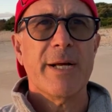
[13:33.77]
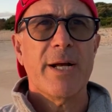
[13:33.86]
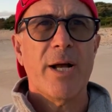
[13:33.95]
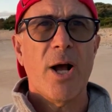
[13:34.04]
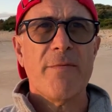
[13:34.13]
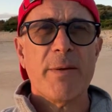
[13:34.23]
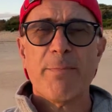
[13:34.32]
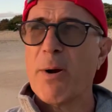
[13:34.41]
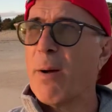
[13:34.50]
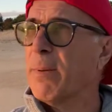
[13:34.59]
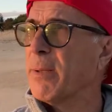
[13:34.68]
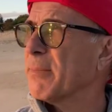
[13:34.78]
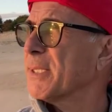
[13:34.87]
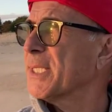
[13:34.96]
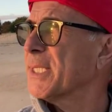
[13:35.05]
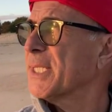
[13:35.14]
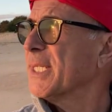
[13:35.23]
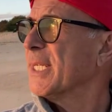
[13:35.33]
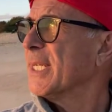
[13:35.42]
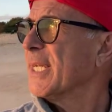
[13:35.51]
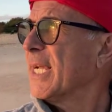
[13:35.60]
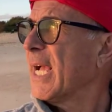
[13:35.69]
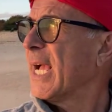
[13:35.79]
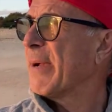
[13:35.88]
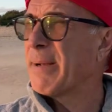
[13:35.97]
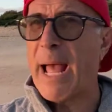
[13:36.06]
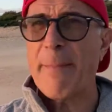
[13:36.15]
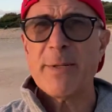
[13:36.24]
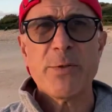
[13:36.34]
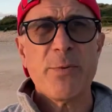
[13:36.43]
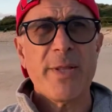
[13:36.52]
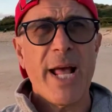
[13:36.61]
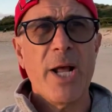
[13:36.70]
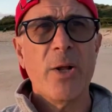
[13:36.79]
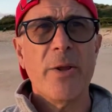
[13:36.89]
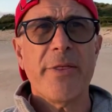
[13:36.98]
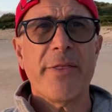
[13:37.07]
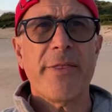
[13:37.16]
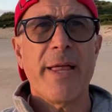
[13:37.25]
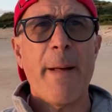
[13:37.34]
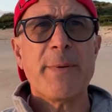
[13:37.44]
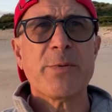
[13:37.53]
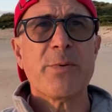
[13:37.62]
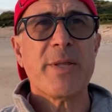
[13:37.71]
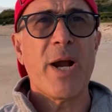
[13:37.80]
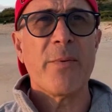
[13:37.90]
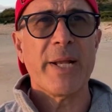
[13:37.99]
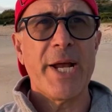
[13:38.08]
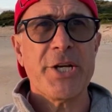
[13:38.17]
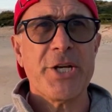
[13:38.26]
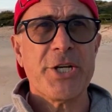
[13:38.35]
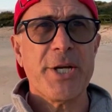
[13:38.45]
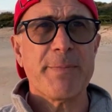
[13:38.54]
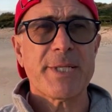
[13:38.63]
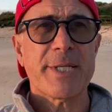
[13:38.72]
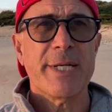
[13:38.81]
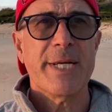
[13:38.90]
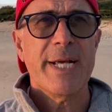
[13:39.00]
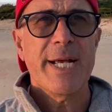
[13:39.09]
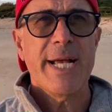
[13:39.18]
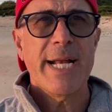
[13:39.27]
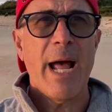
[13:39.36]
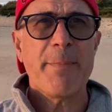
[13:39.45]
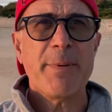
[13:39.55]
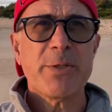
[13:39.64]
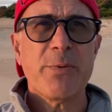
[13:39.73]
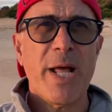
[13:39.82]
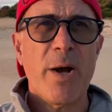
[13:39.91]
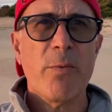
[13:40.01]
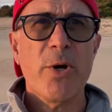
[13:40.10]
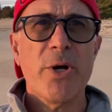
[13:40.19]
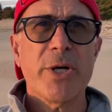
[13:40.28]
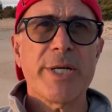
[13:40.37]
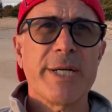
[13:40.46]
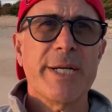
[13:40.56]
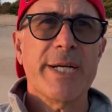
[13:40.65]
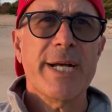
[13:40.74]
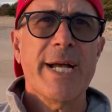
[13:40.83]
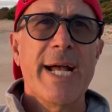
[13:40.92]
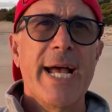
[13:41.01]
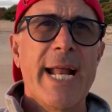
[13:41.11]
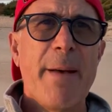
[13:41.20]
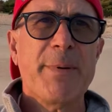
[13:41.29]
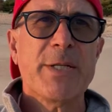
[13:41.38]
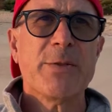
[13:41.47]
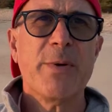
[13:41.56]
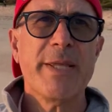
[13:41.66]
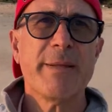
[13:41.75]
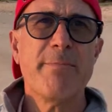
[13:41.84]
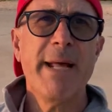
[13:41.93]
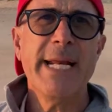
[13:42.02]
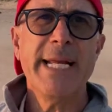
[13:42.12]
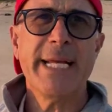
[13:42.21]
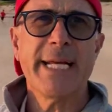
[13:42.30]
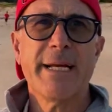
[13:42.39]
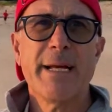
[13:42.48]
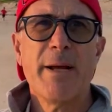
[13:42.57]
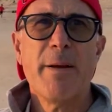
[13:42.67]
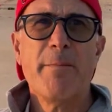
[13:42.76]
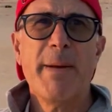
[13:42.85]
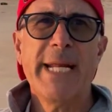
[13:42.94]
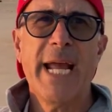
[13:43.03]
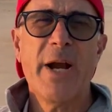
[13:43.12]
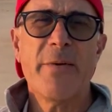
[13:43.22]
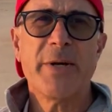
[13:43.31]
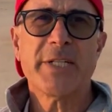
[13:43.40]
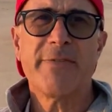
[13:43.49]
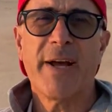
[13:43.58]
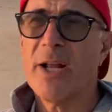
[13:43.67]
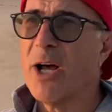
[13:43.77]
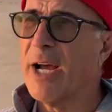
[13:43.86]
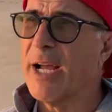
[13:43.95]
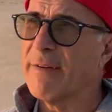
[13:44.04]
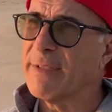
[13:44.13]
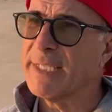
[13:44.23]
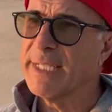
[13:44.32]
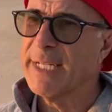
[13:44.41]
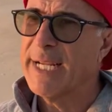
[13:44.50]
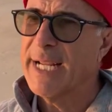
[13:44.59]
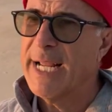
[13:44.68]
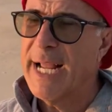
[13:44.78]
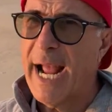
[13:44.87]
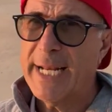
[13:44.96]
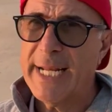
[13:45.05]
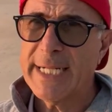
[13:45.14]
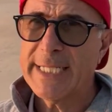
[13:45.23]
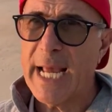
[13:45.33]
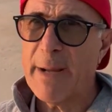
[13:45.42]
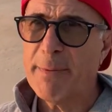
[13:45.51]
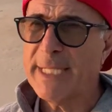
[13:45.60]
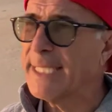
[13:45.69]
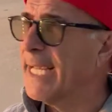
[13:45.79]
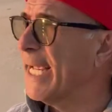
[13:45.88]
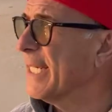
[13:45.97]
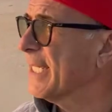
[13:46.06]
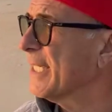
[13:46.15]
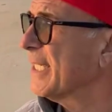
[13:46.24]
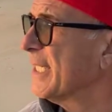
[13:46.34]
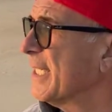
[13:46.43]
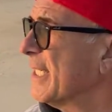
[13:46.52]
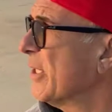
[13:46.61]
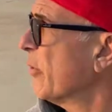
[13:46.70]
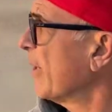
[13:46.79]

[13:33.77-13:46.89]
of the problems. And it happens with our health, it happens with our relationships, it happens with our work, it happens with many areas of our lives. And the example he said, or he